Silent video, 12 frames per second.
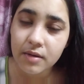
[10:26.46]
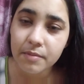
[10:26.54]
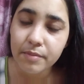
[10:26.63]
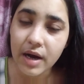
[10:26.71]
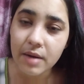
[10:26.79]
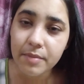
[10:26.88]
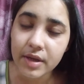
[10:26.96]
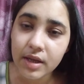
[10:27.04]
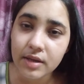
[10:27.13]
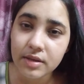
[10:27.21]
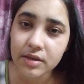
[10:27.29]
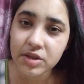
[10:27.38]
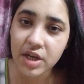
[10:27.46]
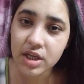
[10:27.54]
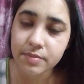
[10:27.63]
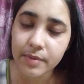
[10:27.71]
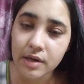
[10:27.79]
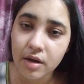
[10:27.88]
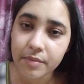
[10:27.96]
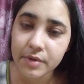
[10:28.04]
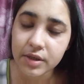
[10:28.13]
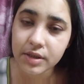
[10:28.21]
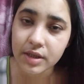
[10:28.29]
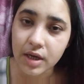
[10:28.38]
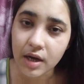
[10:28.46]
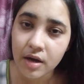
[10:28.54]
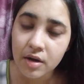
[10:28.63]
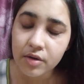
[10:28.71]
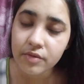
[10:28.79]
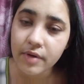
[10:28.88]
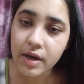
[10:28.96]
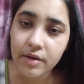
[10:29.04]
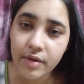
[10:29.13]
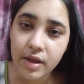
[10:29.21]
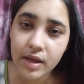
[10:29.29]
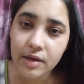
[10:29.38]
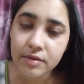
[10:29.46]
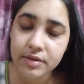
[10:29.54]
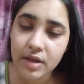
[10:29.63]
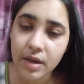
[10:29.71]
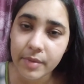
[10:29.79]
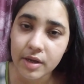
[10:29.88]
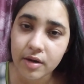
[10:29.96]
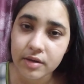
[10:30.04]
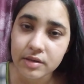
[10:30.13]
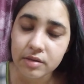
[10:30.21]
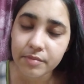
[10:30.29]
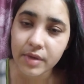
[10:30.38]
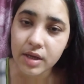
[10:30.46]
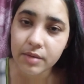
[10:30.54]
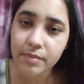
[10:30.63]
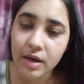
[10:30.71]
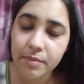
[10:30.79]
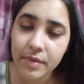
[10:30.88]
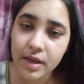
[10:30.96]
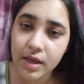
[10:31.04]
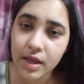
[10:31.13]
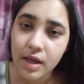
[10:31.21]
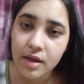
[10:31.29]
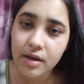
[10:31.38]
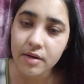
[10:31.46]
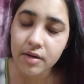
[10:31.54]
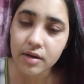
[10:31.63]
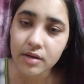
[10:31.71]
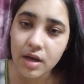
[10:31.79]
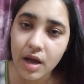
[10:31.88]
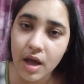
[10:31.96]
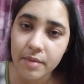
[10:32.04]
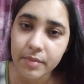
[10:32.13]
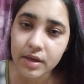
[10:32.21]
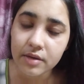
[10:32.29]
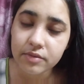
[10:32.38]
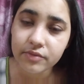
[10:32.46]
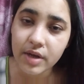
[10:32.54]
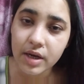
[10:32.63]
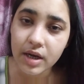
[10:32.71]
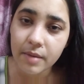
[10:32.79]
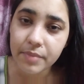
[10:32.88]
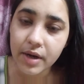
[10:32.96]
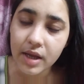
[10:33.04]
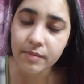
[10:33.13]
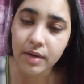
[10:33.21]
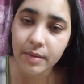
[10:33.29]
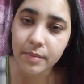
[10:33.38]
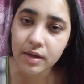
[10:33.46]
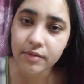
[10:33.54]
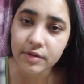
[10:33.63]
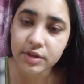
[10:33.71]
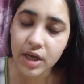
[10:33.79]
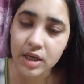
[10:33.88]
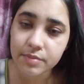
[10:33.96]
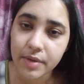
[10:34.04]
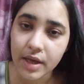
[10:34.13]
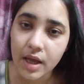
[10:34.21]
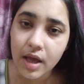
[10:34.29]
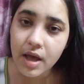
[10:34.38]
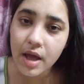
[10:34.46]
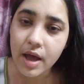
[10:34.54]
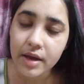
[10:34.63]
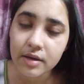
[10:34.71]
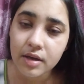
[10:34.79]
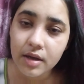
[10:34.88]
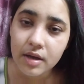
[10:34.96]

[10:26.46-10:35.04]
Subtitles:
Valmiki is the Shakespeare of India. Why do we use that? Because to mean Valmiki, we are comparing Valmiki with Shakespeare, and